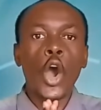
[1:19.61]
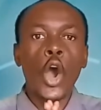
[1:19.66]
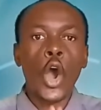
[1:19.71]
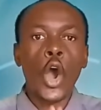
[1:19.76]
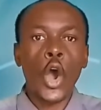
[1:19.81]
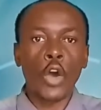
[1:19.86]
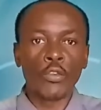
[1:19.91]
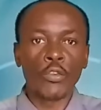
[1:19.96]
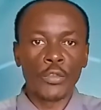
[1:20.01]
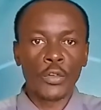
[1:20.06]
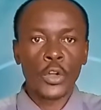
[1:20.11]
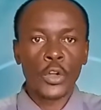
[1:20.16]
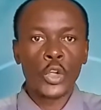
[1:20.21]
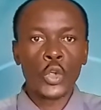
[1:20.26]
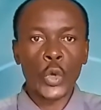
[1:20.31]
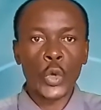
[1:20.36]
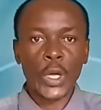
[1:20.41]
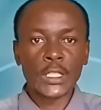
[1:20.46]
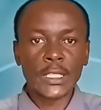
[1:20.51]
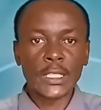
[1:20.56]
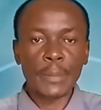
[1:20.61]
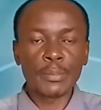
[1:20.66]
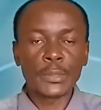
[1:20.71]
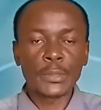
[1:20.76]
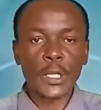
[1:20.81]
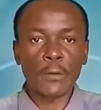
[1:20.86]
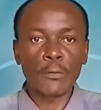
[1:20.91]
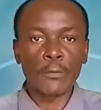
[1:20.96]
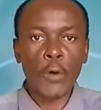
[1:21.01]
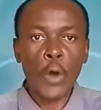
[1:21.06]
of your
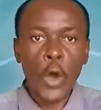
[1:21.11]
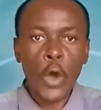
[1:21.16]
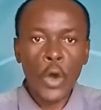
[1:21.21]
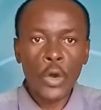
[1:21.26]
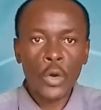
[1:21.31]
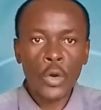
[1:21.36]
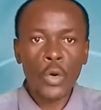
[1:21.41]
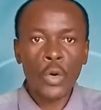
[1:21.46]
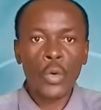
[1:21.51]
chapter 4